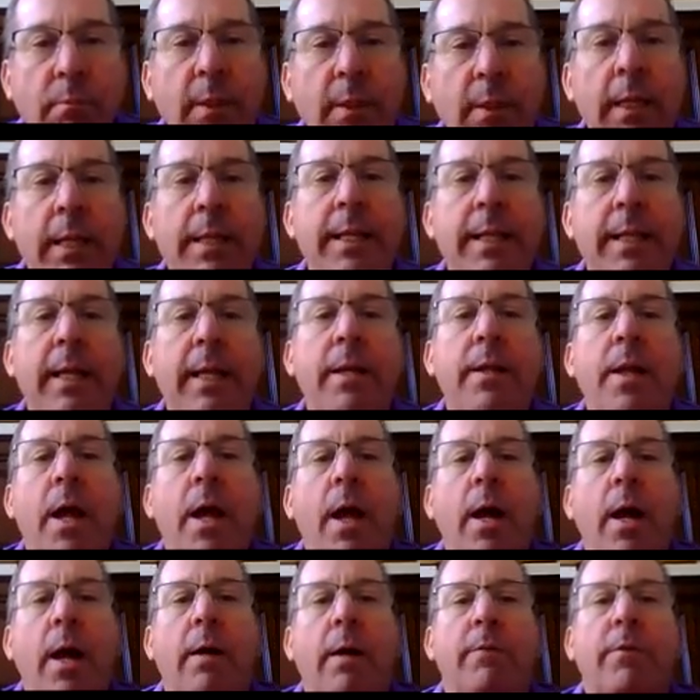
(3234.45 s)
And then
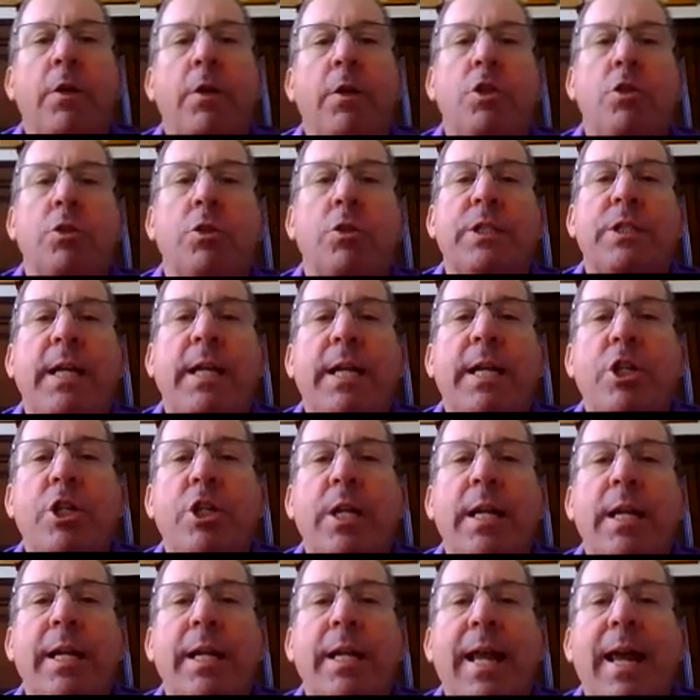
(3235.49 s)
virtual
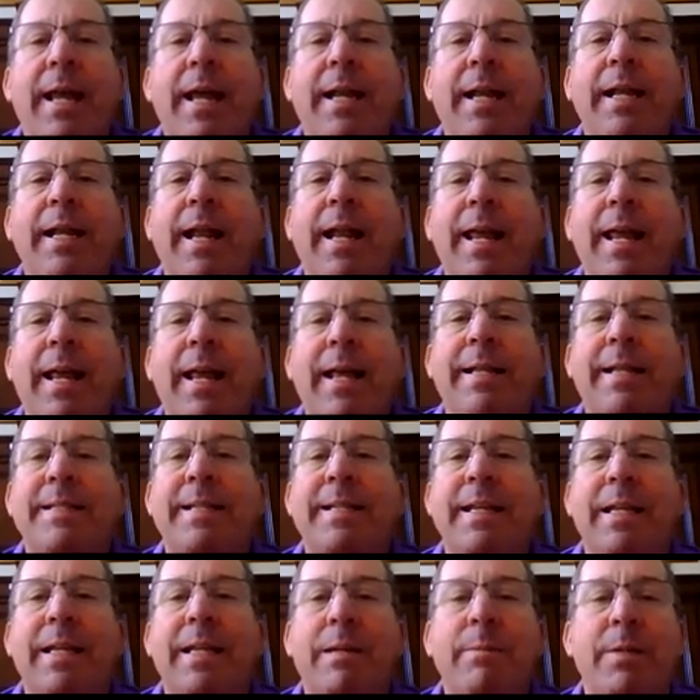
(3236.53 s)
staging and enhanced
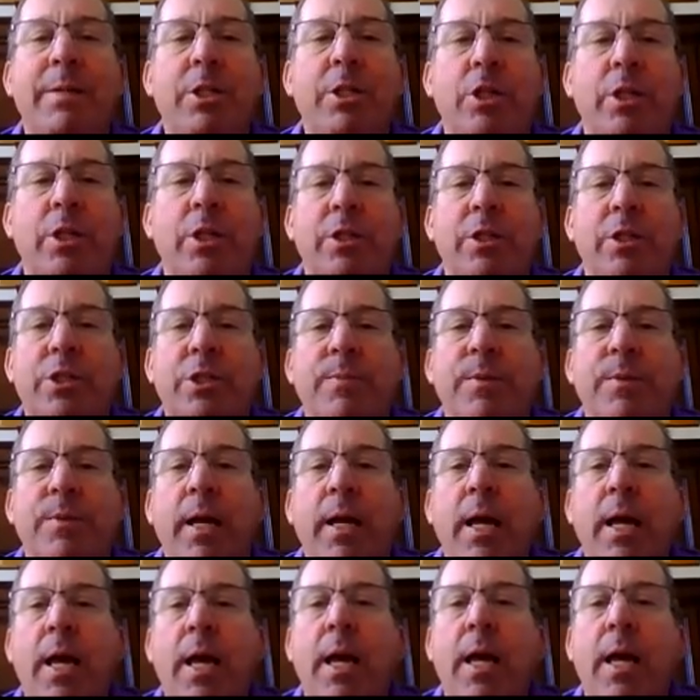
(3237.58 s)
images.
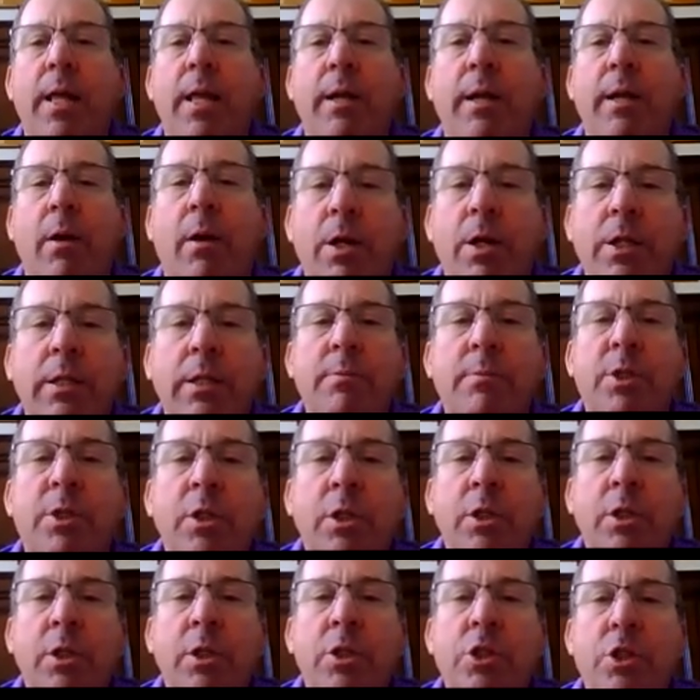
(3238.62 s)
There are
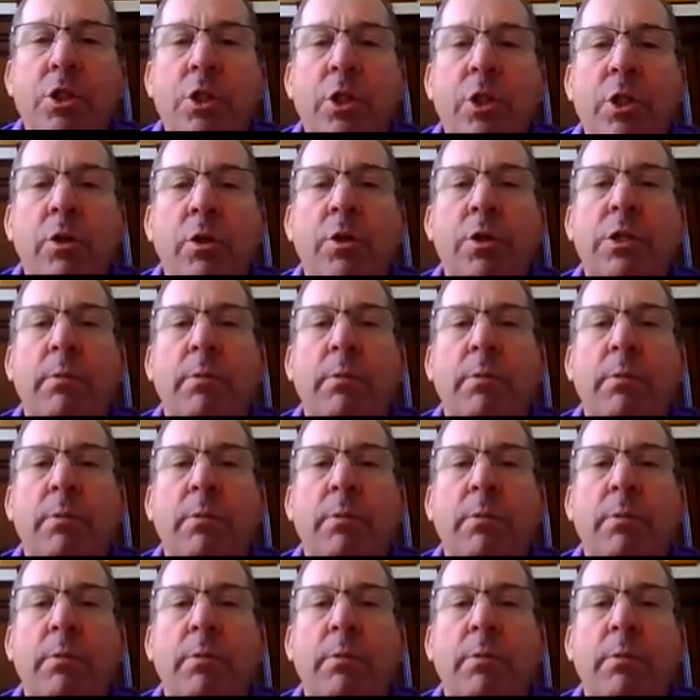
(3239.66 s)
concerns